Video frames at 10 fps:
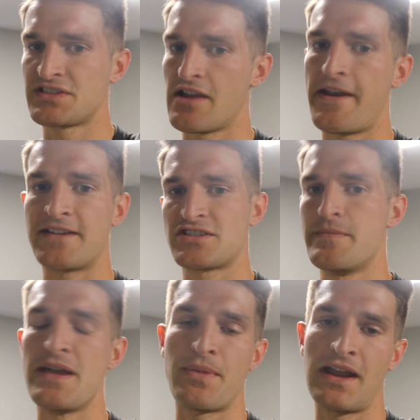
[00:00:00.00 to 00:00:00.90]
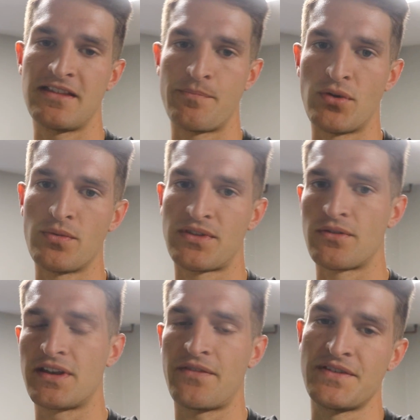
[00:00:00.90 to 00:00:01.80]
learn how to manipulate the ball with all
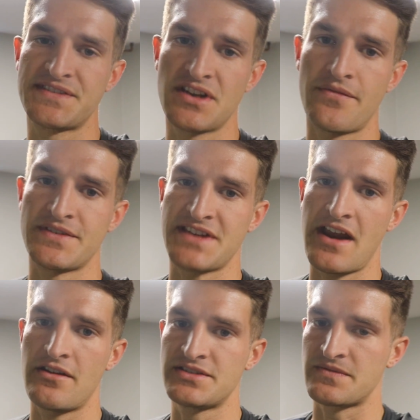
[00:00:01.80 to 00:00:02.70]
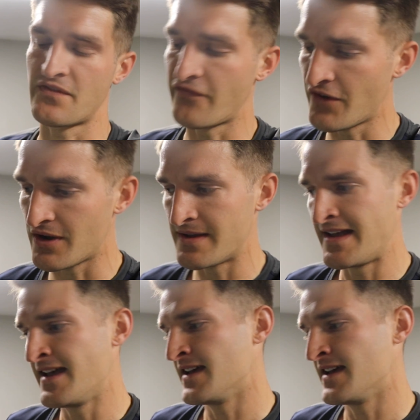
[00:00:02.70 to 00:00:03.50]
the different surface areas of the foot.